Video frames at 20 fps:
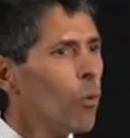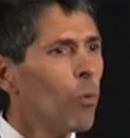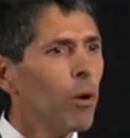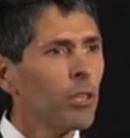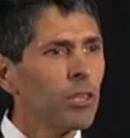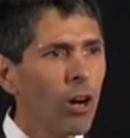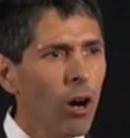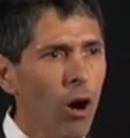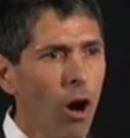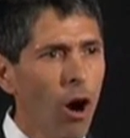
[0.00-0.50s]

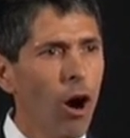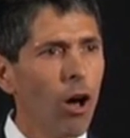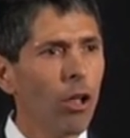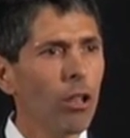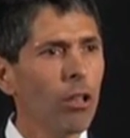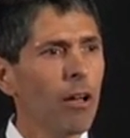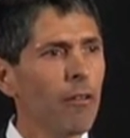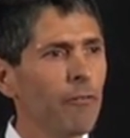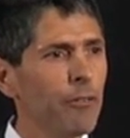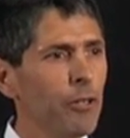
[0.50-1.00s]
with
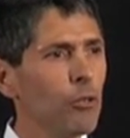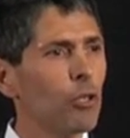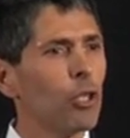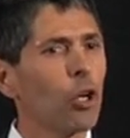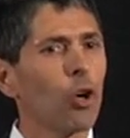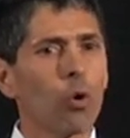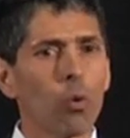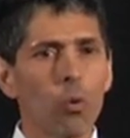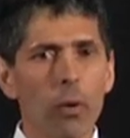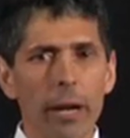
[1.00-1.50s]
all of you
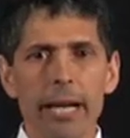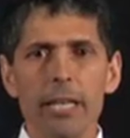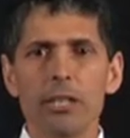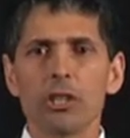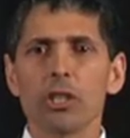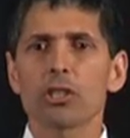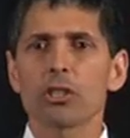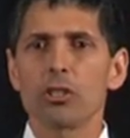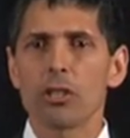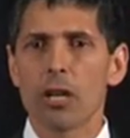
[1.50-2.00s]

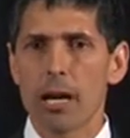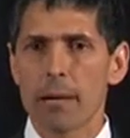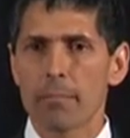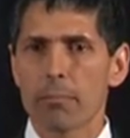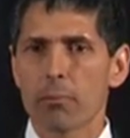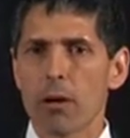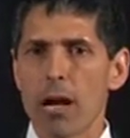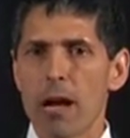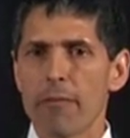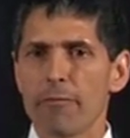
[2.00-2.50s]
courageous
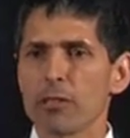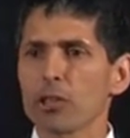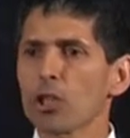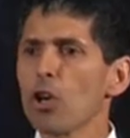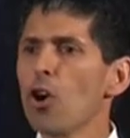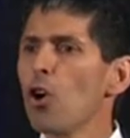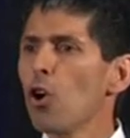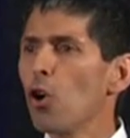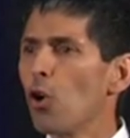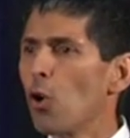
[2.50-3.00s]
nonprofits
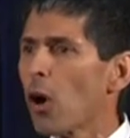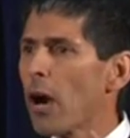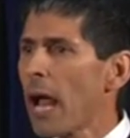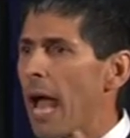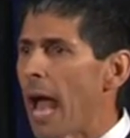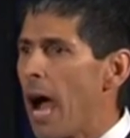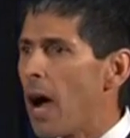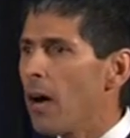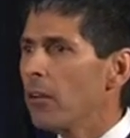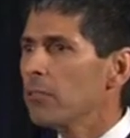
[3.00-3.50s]
who are
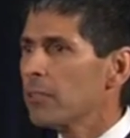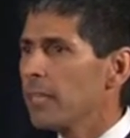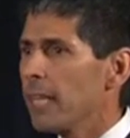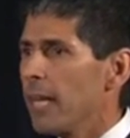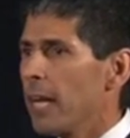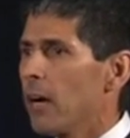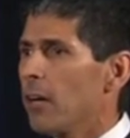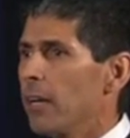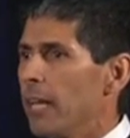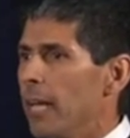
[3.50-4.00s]
out
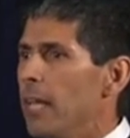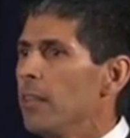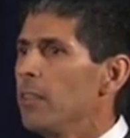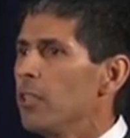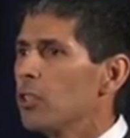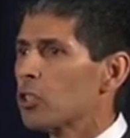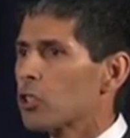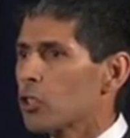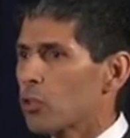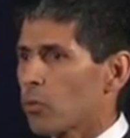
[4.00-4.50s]
there in
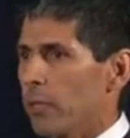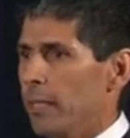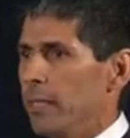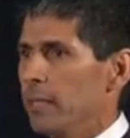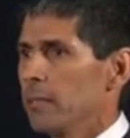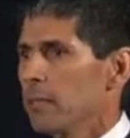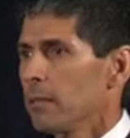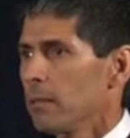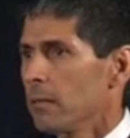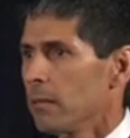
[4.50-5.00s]
the
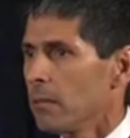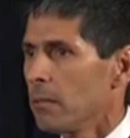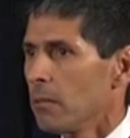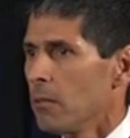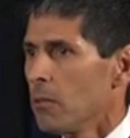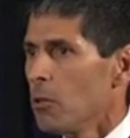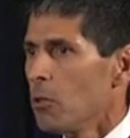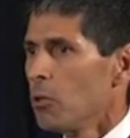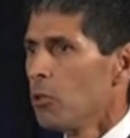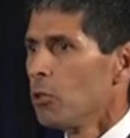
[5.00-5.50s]
street
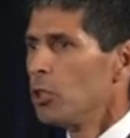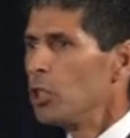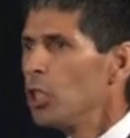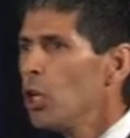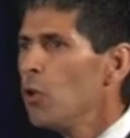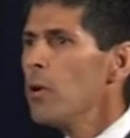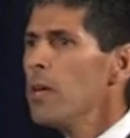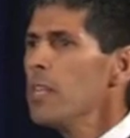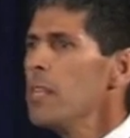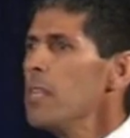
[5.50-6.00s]

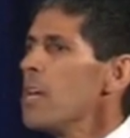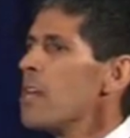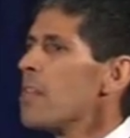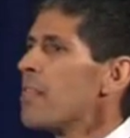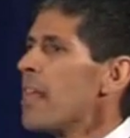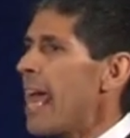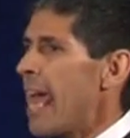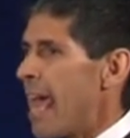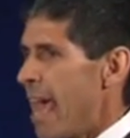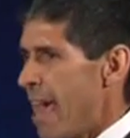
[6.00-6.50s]
doing
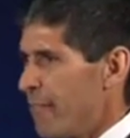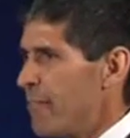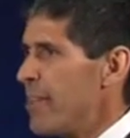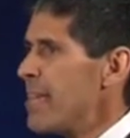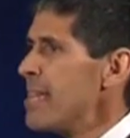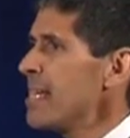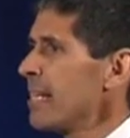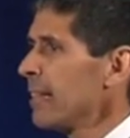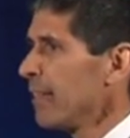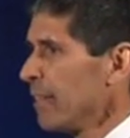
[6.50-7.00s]
the
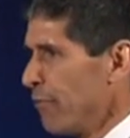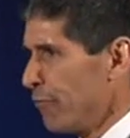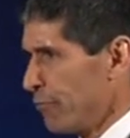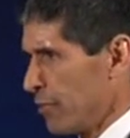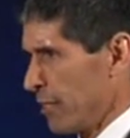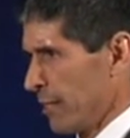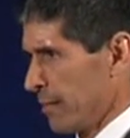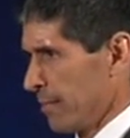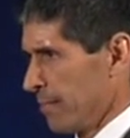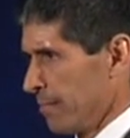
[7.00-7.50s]
heavy
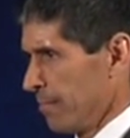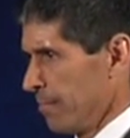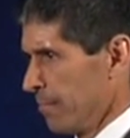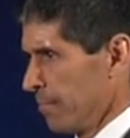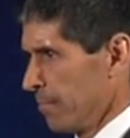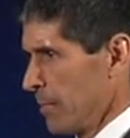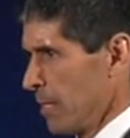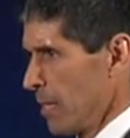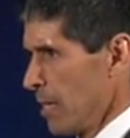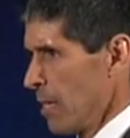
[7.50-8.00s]
lifting,
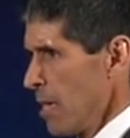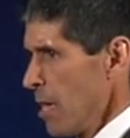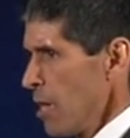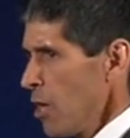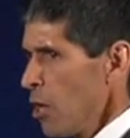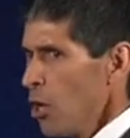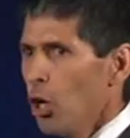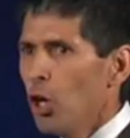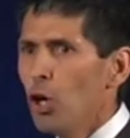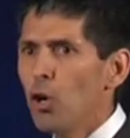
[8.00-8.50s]

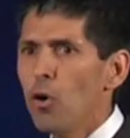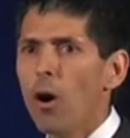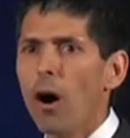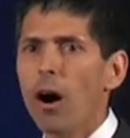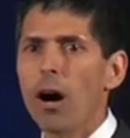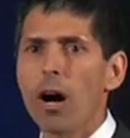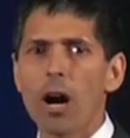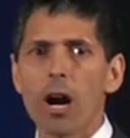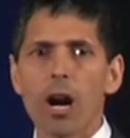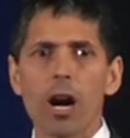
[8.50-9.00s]
who
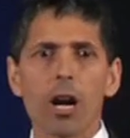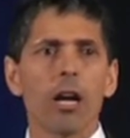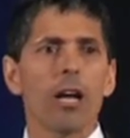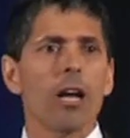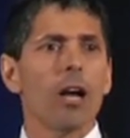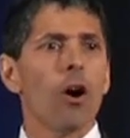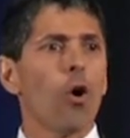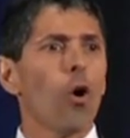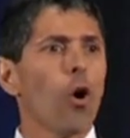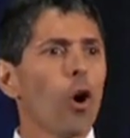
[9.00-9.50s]
are
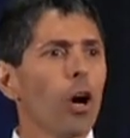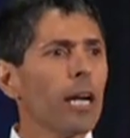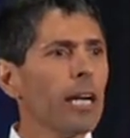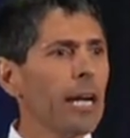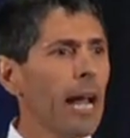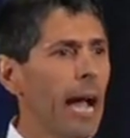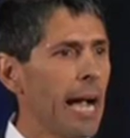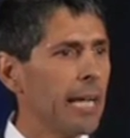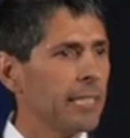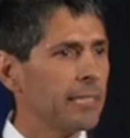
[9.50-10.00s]

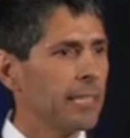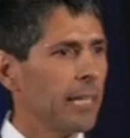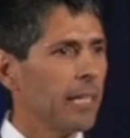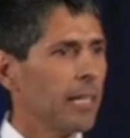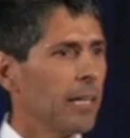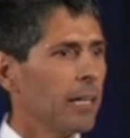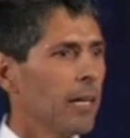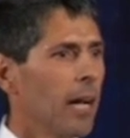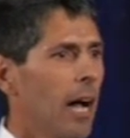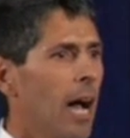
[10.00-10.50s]
organizing
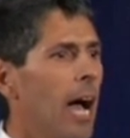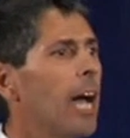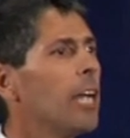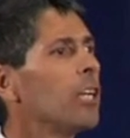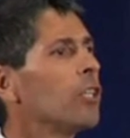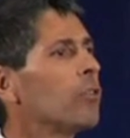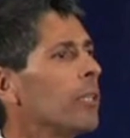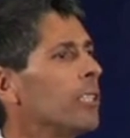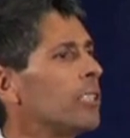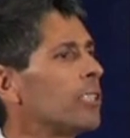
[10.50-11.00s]

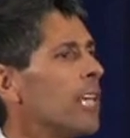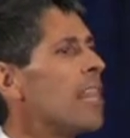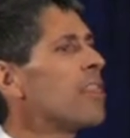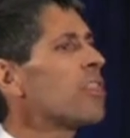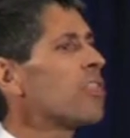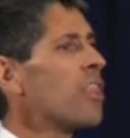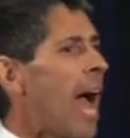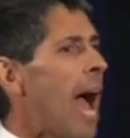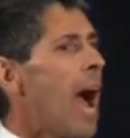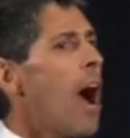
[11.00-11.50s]
hundreds
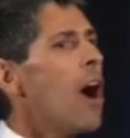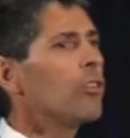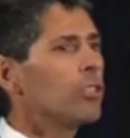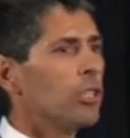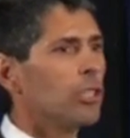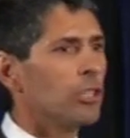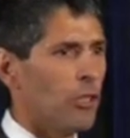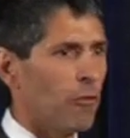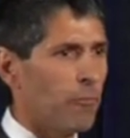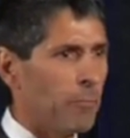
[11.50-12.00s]
and
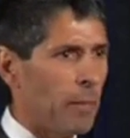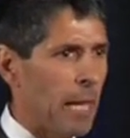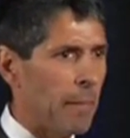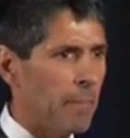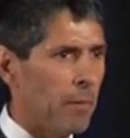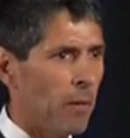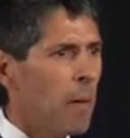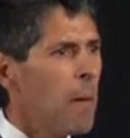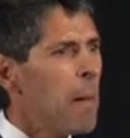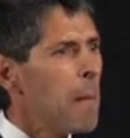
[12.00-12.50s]
thousands of
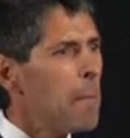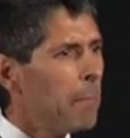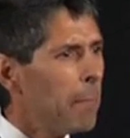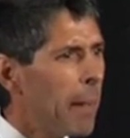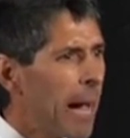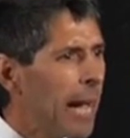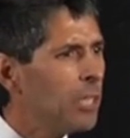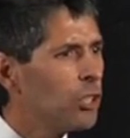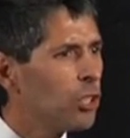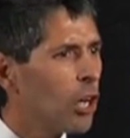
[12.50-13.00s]
people.
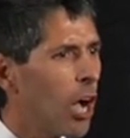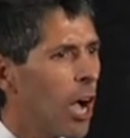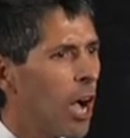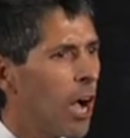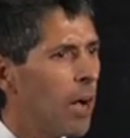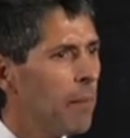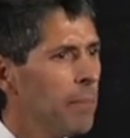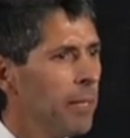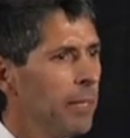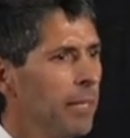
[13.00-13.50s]
My
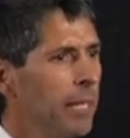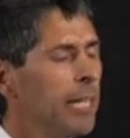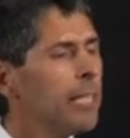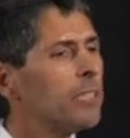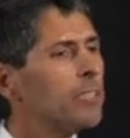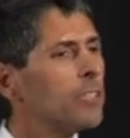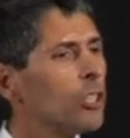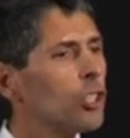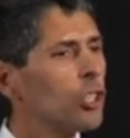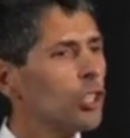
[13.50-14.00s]
job
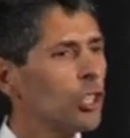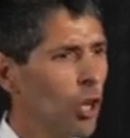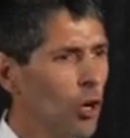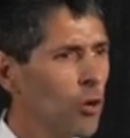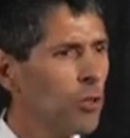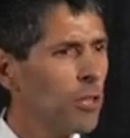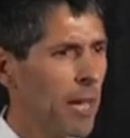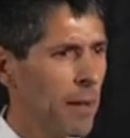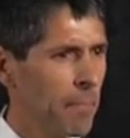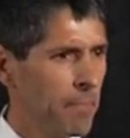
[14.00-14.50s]
is to
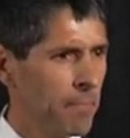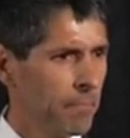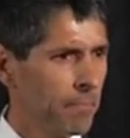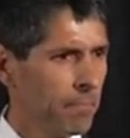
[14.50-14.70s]
show them